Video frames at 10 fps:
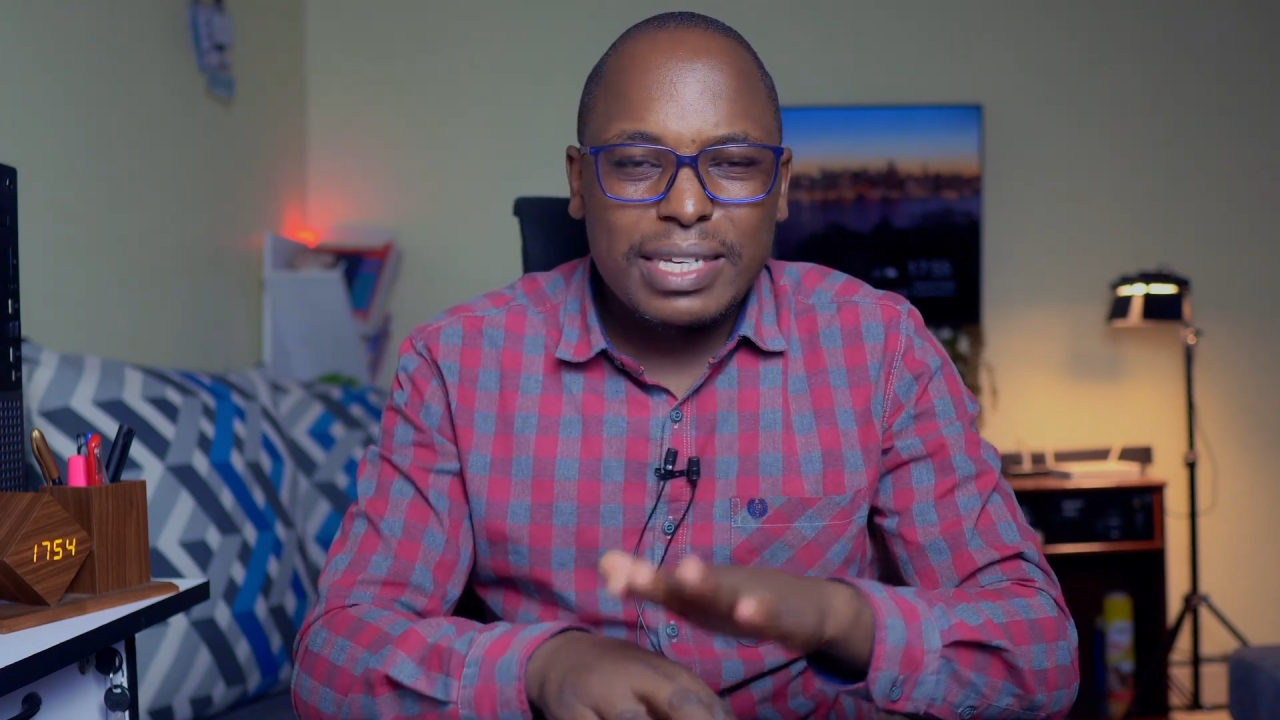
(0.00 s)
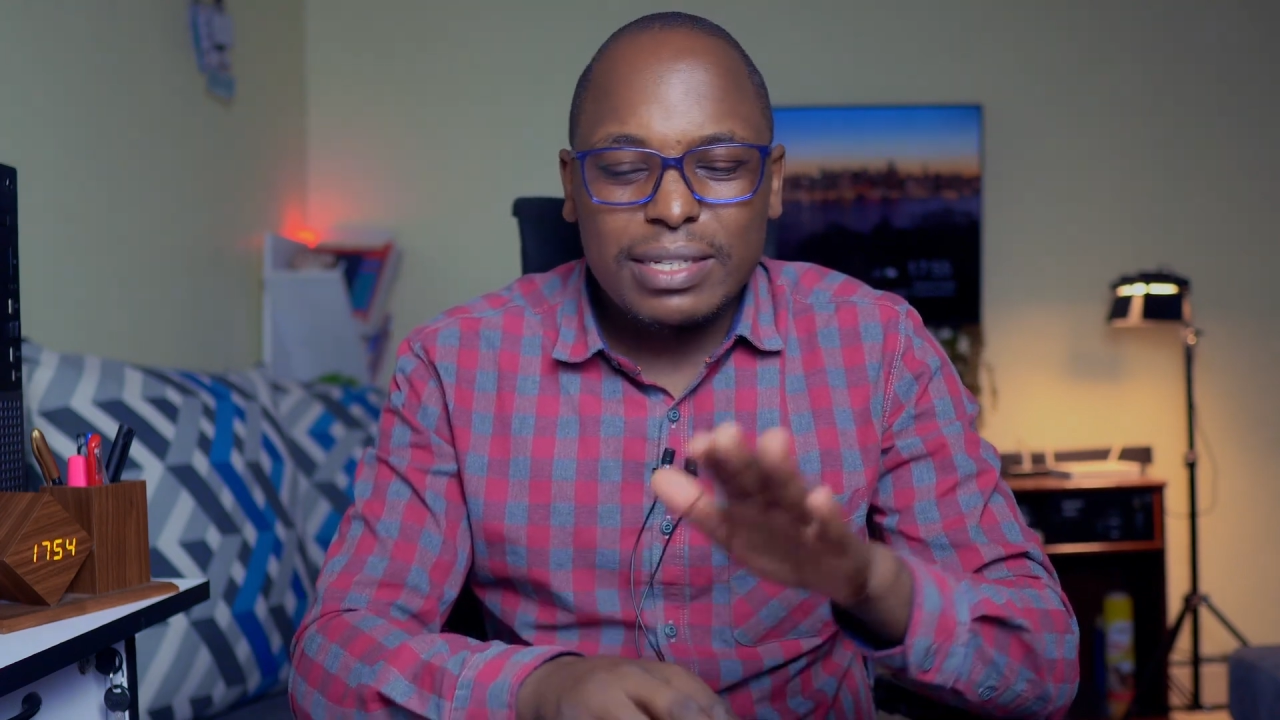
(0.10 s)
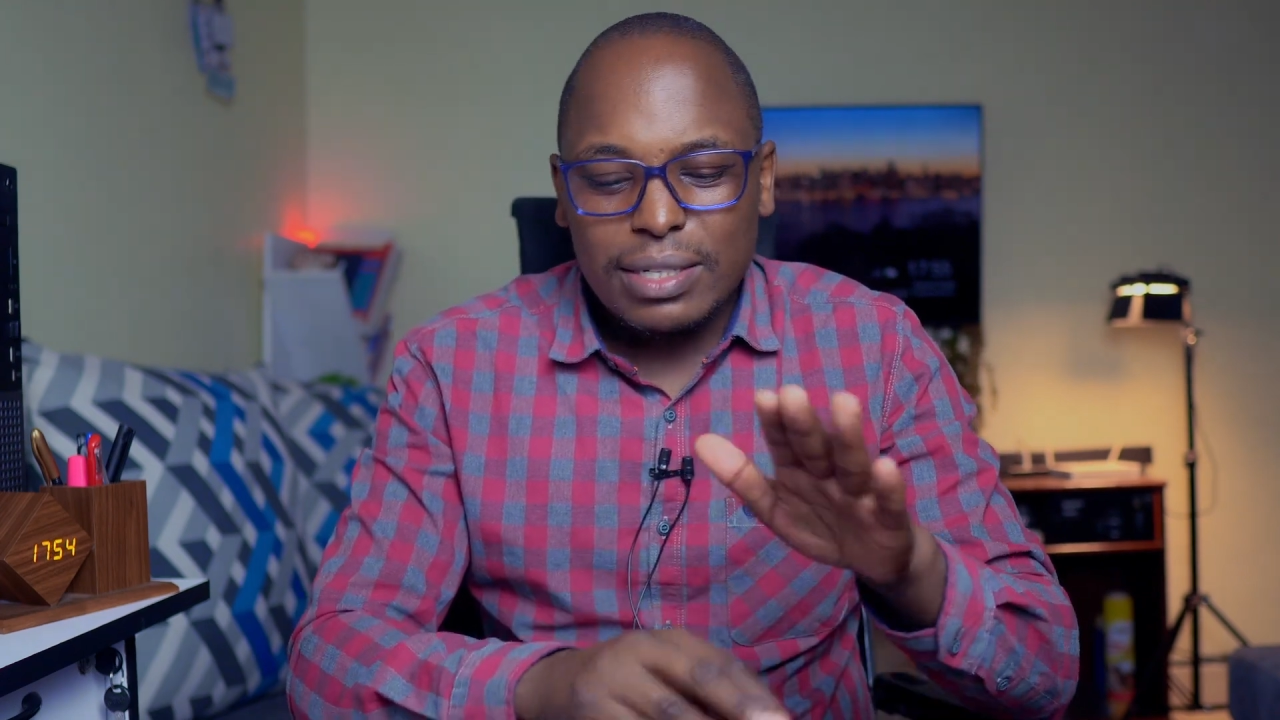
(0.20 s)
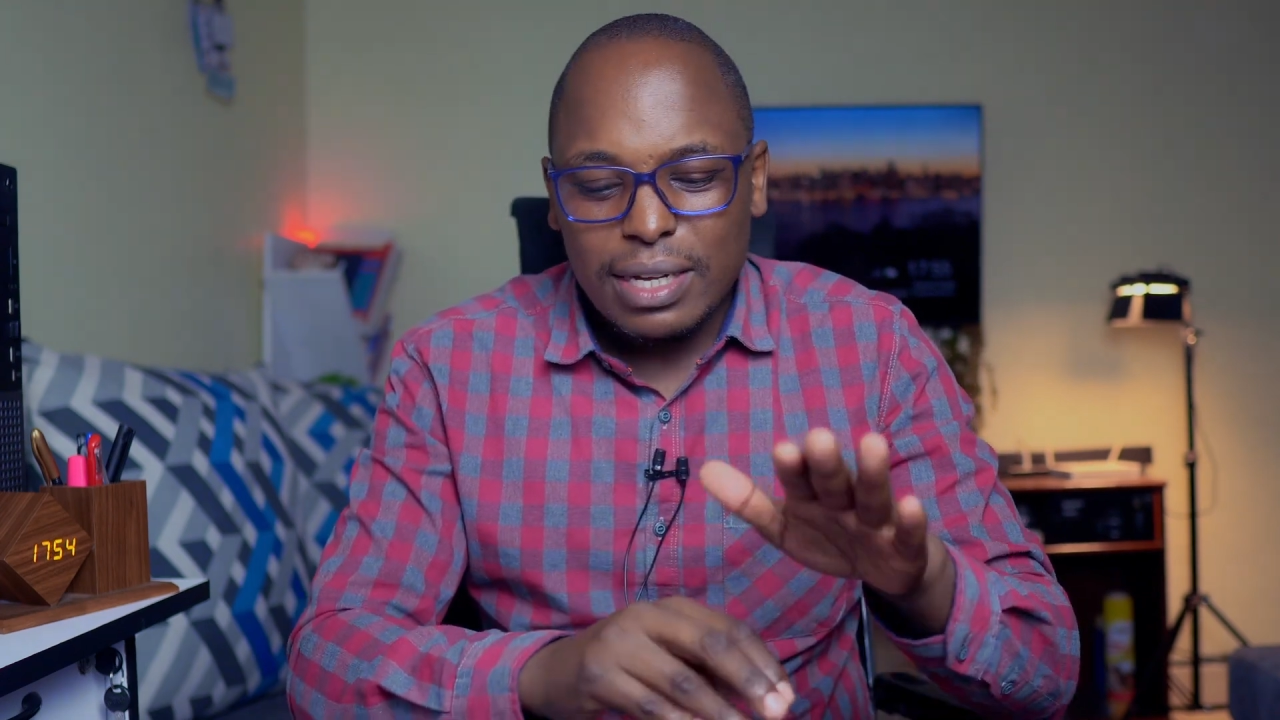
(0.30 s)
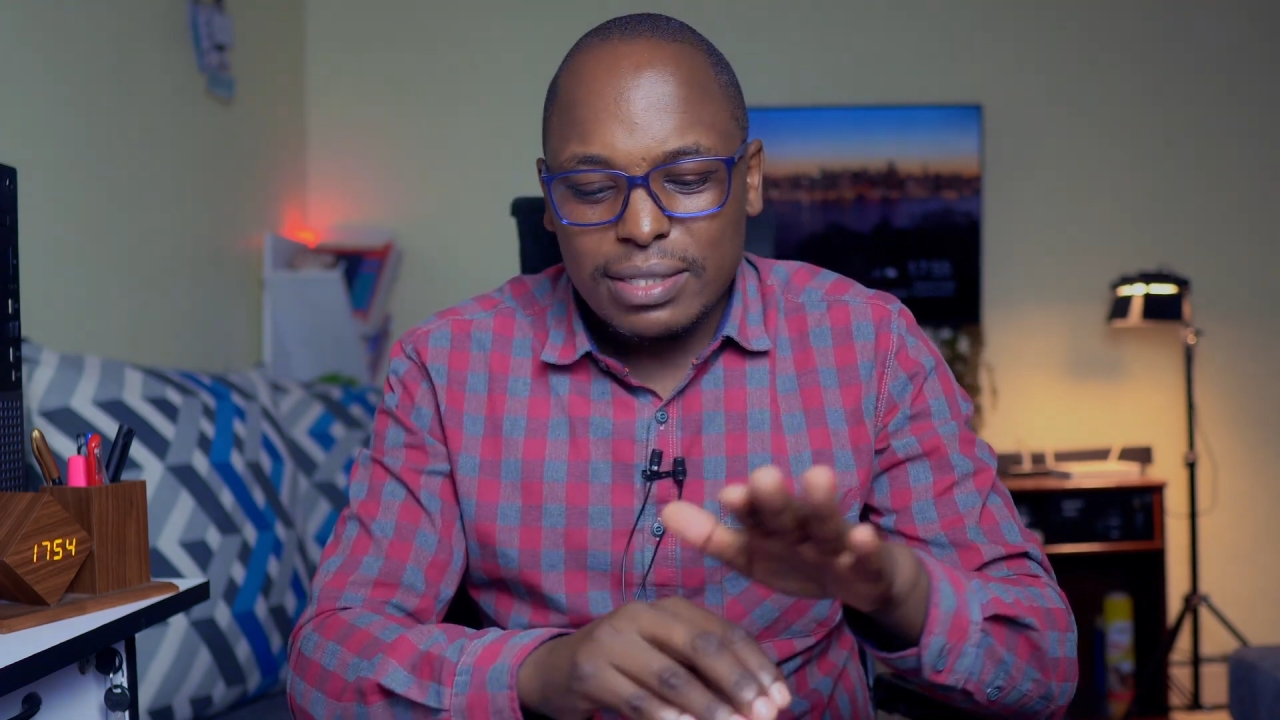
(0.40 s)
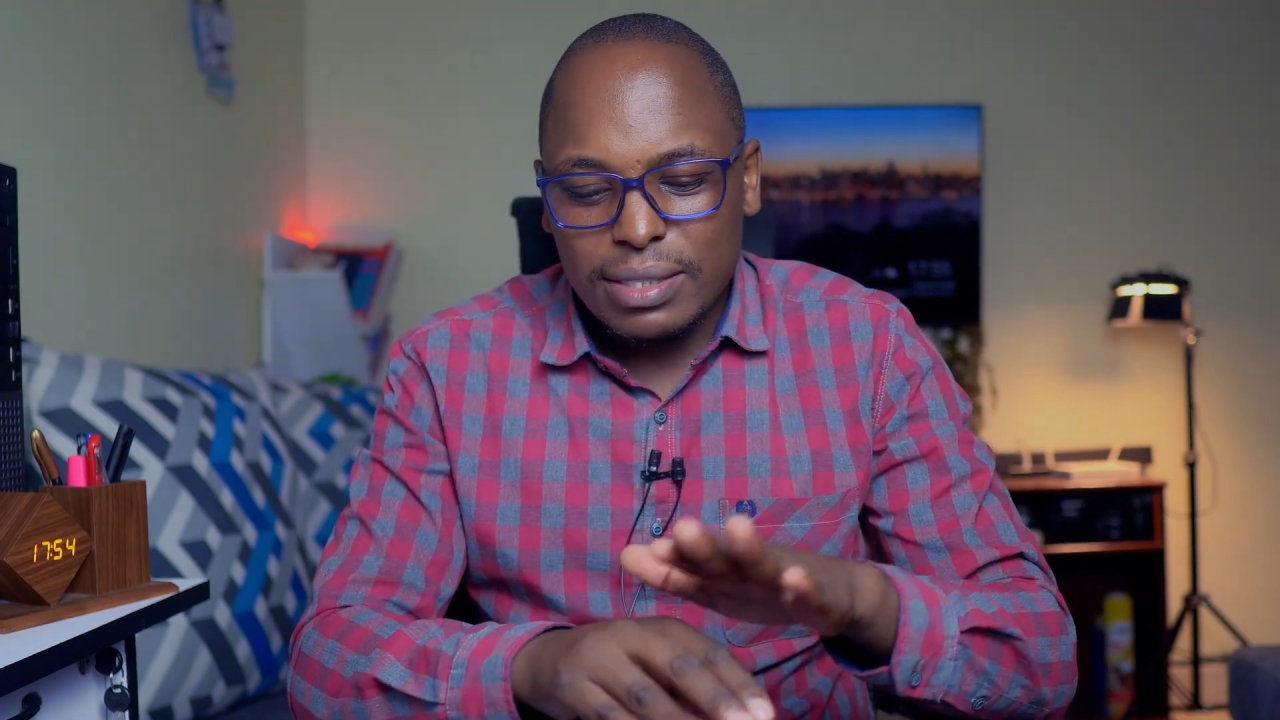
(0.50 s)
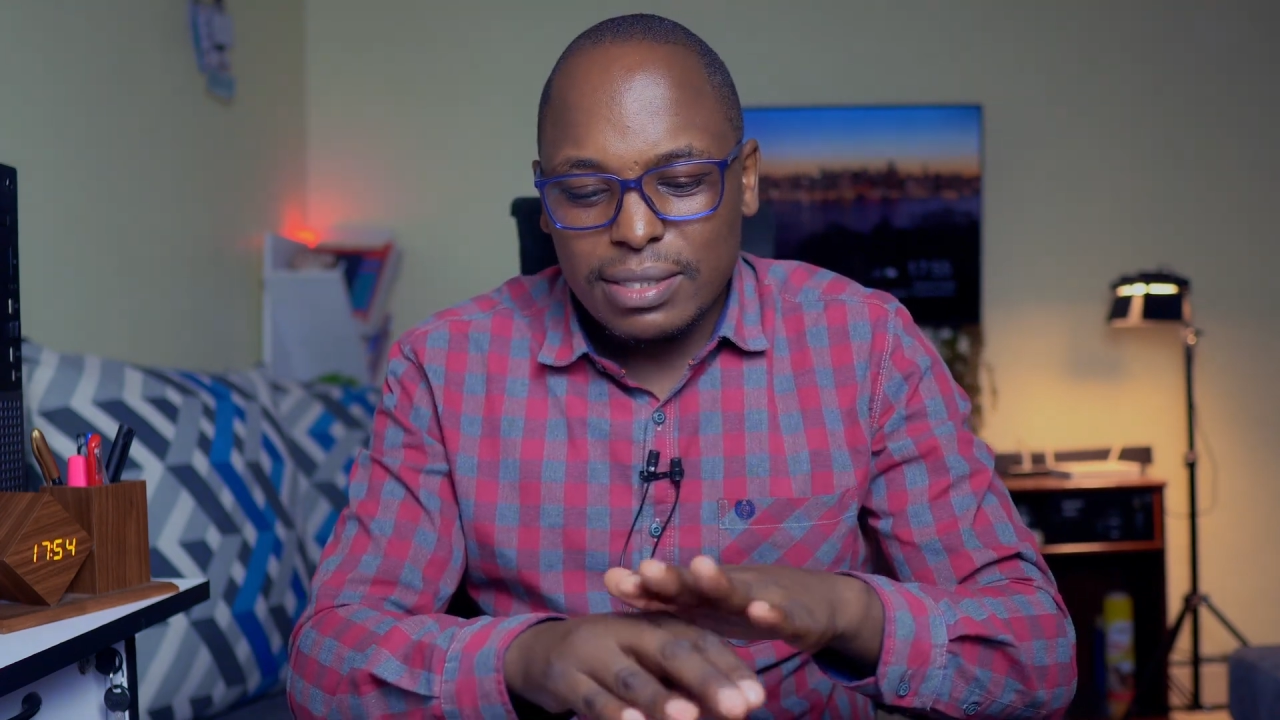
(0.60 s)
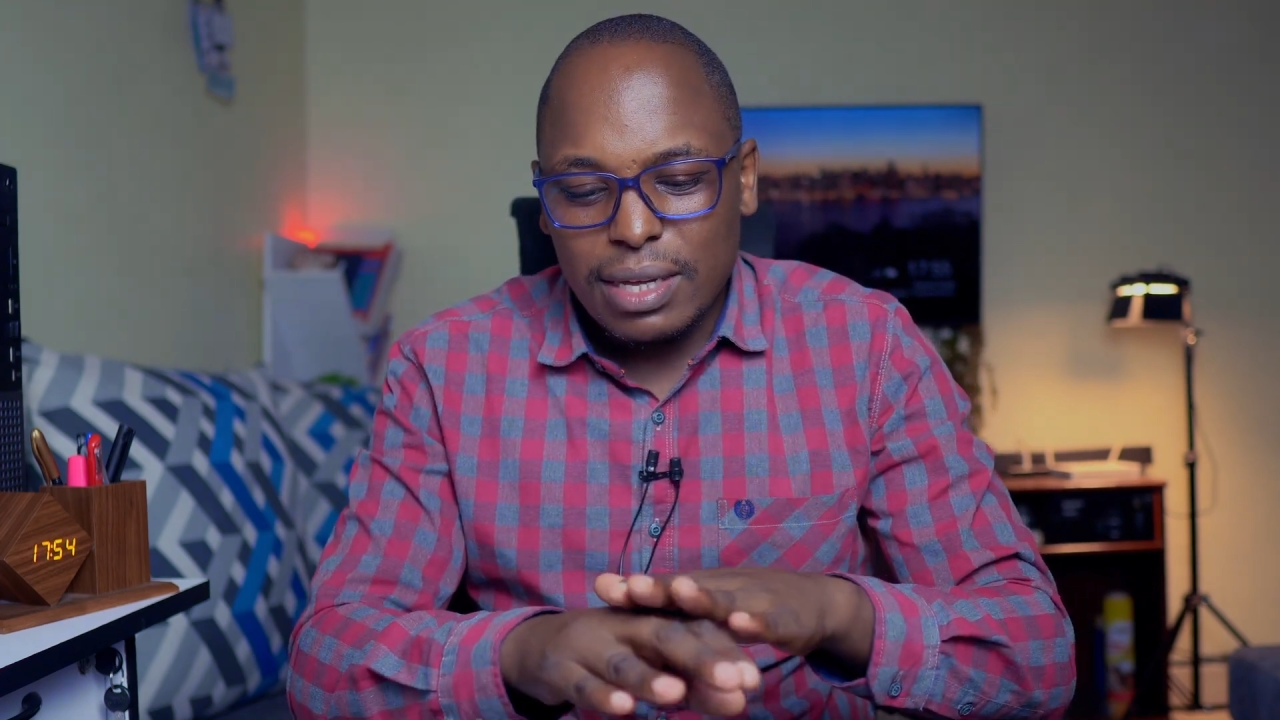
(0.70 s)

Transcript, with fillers: and drugs